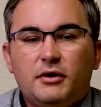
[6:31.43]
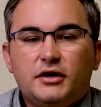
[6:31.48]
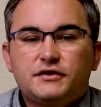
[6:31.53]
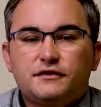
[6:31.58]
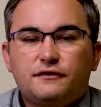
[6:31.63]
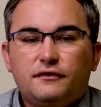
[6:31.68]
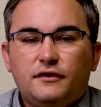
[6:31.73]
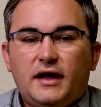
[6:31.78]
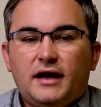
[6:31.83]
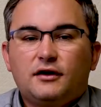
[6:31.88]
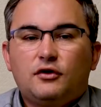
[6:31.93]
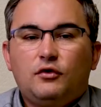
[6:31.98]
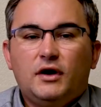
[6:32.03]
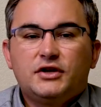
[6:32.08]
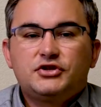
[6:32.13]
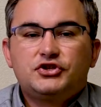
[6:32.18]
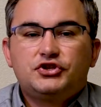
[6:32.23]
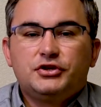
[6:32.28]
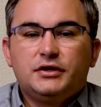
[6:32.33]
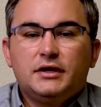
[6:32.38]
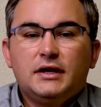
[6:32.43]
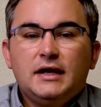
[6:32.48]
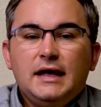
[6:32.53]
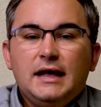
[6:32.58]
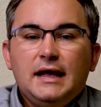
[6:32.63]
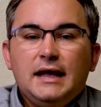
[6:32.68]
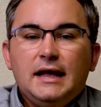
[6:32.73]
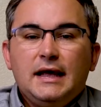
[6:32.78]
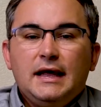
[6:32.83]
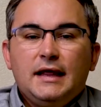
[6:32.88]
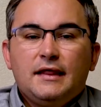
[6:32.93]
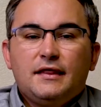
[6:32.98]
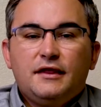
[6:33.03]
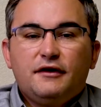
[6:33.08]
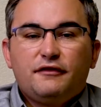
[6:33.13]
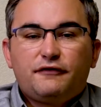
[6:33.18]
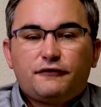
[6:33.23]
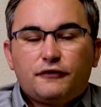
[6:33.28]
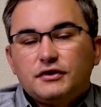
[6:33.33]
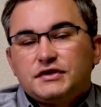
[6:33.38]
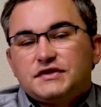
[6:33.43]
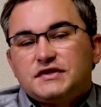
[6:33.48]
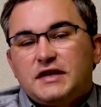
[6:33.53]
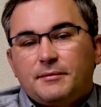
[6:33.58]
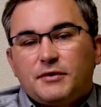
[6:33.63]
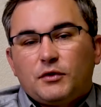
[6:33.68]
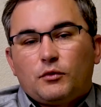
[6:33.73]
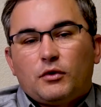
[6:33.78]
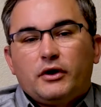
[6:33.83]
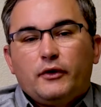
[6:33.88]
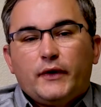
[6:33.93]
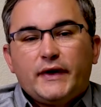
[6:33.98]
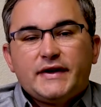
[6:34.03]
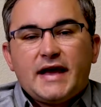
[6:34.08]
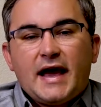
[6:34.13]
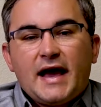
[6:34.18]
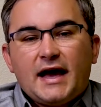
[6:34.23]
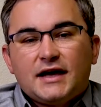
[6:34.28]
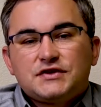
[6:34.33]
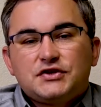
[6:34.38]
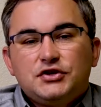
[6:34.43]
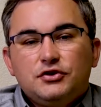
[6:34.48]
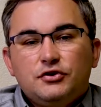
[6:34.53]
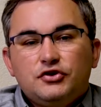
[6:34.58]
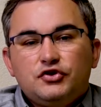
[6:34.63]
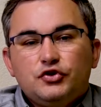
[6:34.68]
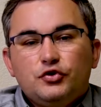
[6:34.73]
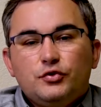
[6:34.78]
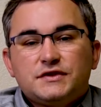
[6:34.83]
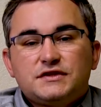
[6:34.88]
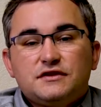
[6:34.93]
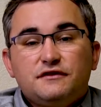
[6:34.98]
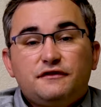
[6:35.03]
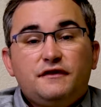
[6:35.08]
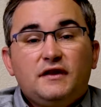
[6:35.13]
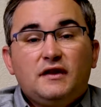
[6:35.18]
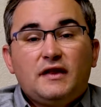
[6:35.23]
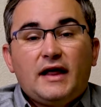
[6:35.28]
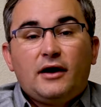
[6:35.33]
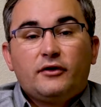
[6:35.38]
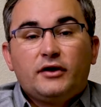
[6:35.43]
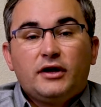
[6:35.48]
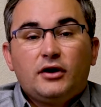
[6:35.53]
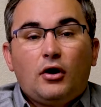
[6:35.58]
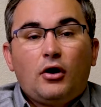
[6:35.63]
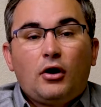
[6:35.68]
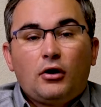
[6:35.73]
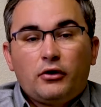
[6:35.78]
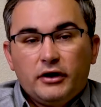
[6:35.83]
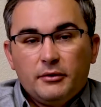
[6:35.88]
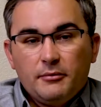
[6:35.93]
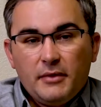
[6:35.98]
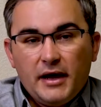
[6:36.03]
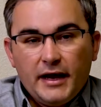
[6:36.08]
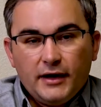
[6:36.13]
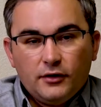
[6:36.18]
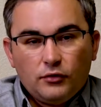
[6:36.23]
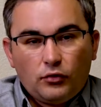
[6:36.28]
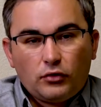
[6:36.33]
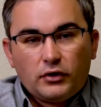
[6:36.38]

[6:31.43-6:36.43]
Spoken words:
much for that question. The first step that we're going to ask you to do is to fill out an RMA,